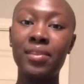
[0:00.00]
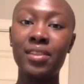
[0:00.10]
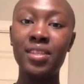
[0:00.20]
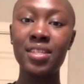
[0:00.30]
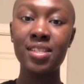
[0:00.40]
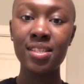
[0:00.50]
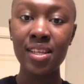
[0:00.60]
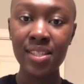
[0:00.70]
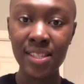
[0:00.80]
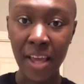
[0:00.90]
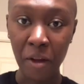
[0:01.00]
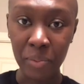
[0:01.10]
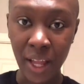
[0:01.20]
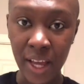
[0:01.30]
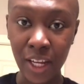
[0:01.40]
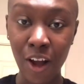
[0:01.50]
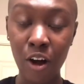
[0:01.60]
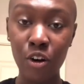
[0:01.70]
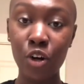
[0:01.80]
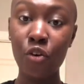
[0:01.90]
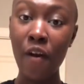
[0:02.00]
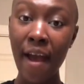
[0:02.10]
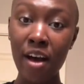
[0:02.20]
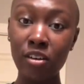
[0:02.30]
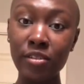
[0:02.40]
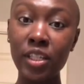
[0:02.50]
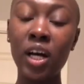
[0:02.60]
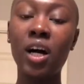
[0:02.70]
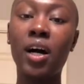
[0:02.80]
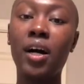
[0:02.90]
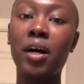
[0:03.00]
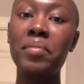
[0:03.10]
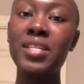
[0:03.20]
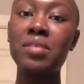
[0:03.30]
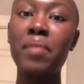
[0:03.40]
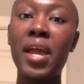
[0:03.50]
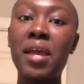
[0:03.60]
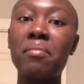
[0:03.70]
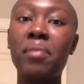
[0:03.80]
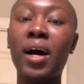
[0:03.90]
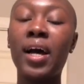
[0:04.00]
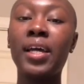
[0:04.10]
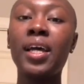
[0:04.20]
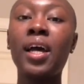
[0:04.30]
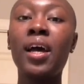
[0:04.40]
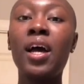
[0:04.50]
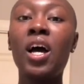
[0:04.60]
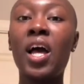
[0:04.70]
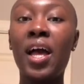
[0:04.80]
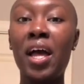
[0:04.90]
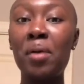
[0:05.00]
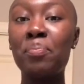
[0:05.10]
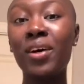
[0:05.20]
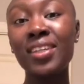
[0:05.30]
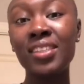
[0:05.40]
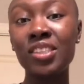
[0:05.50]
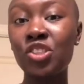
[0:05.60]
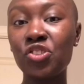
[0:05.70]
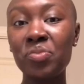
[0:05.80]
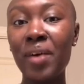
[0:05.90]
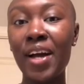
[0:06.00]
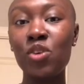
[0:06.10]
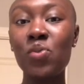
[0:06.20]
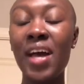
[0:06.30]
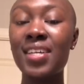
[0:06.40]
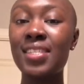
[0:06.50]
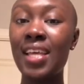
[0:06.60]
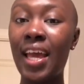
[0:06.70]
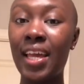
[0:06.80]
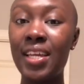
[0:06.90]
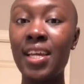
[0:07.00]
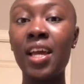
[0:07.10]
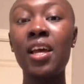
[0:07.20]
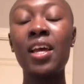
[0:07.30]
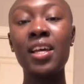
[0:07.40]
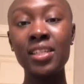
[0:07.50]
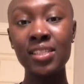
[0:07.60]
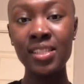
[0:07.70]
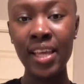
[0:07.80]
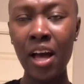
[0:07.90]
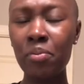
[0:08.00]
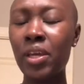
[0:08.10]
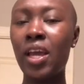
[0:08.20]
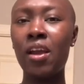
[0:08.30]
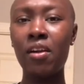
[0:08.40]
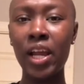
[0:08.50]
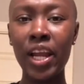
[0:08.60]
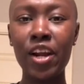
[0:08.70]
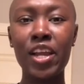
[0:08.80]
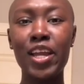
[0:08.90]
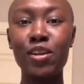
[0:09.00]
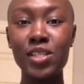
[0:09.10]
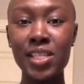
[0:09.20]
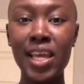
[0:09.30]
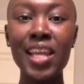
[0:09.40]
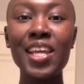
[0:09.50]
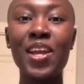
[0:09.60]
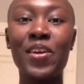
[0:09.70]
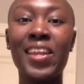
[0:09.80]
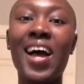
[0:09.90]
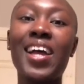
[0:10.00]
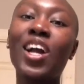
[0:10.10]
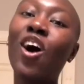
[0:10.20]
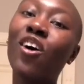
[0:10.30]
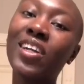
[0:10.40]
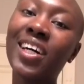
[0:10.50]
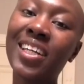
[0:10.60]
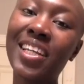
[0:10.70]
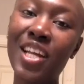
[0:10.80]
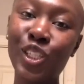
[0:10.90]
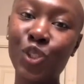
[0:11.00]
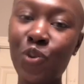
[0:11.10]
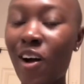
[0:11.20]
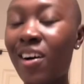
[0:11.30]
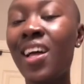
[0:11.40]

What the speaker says: this scalp line called Crown. It's made by a buddy sister of mine who has a scalp care, hair care, skin care line called Honey Natu-raw.